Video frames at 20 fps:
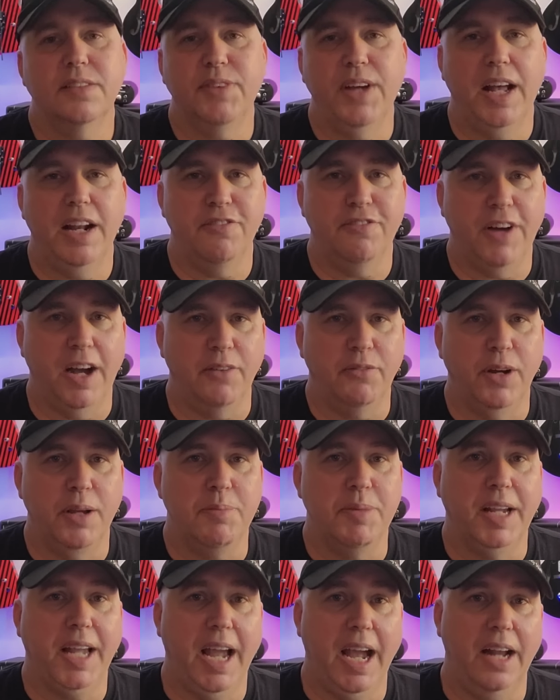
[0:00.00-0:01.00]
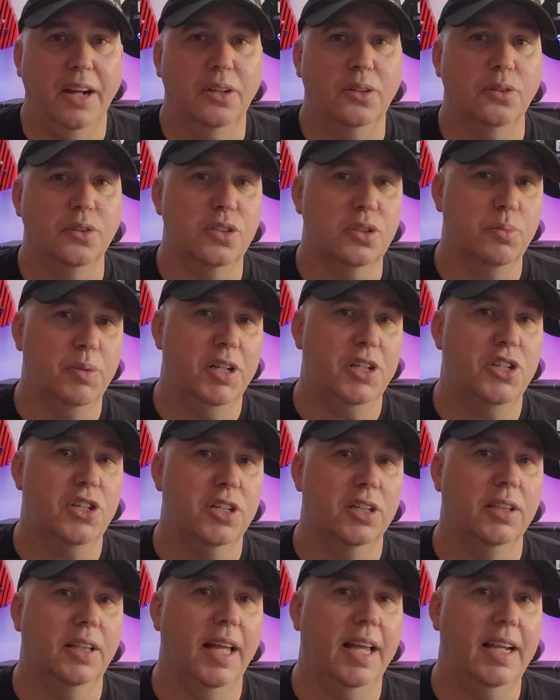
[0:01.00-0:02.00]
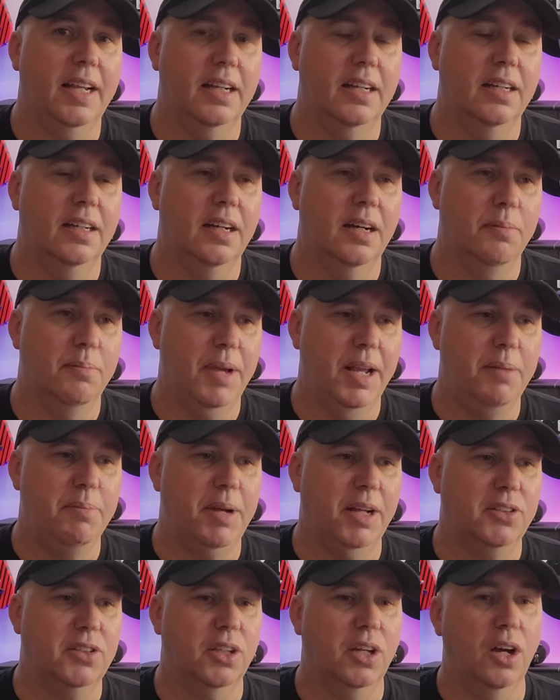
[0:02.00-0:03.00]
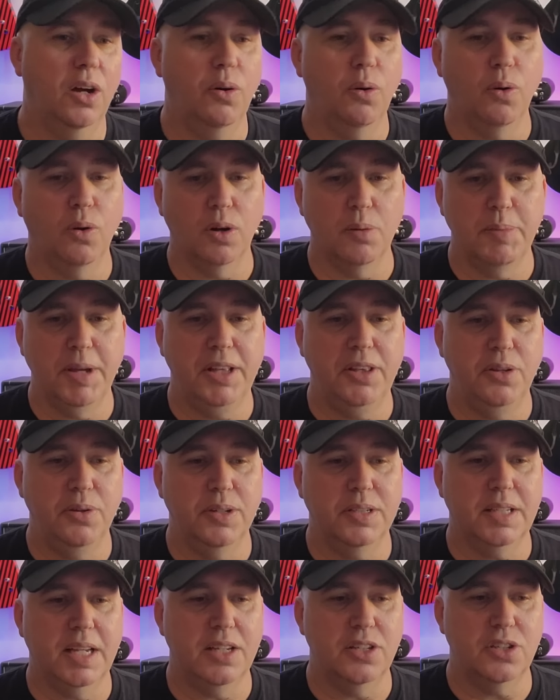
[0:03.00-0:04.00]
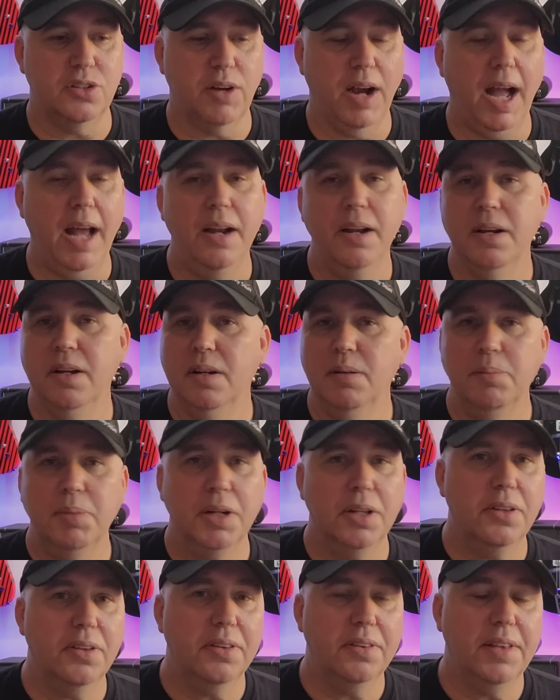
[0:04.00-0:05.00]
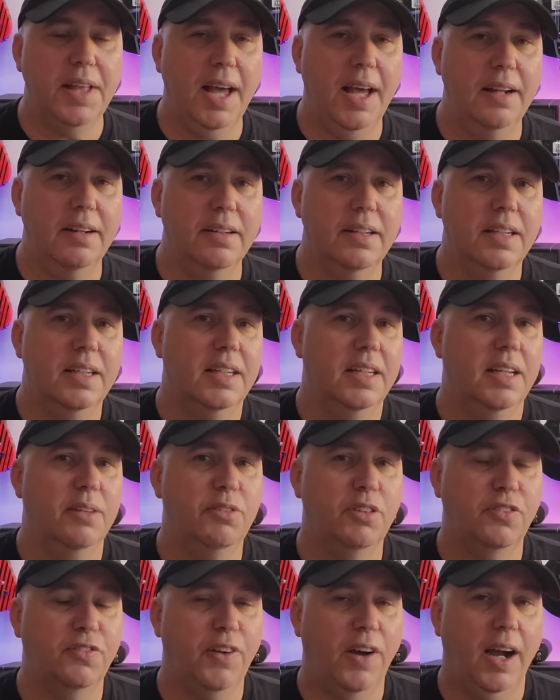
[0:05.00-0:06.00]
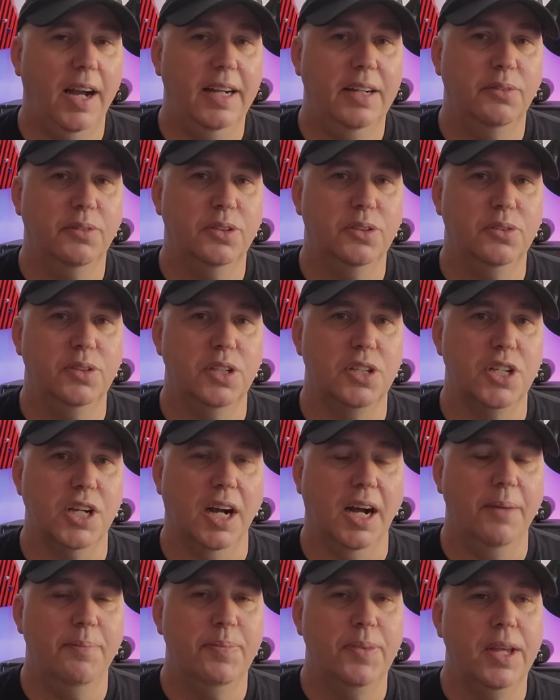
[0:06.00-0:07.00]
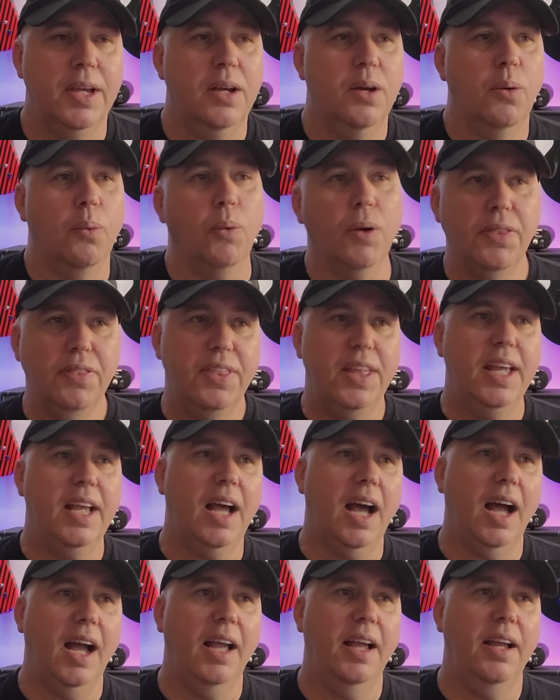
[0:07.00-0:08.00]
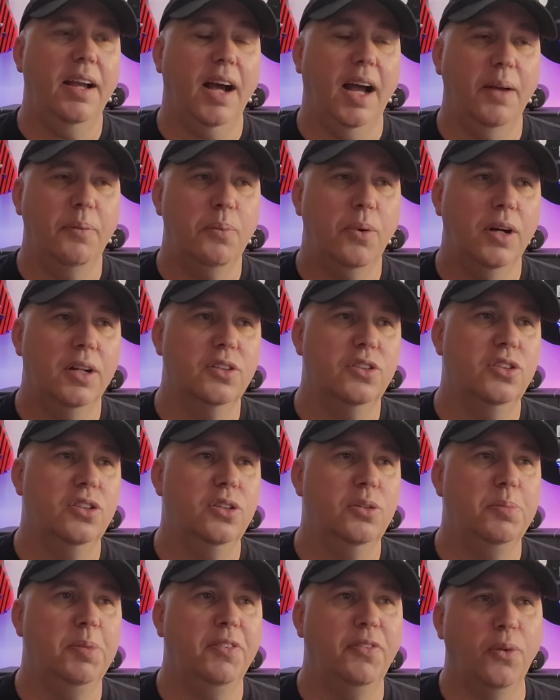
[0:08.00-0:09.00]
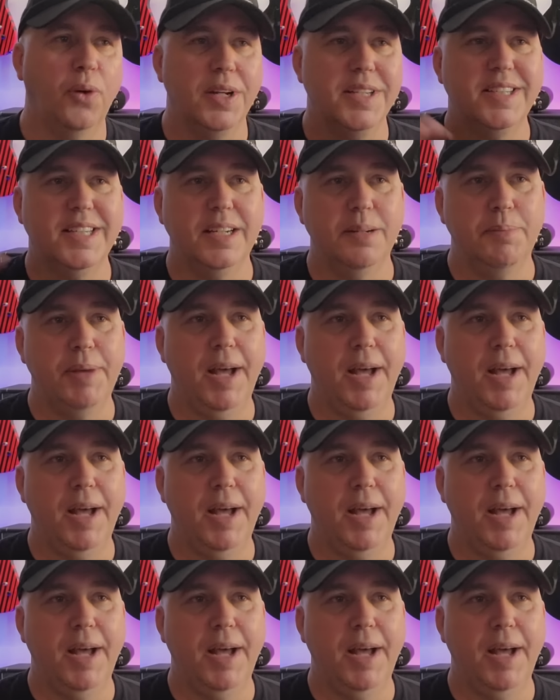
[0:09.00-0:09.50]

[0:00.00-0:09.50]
if it had a five-way mechanical switch like a, a Made in Mexico or a Made in USA Strat. But other than that, it was fine. It will do the job. One thing I, I want to do before I send it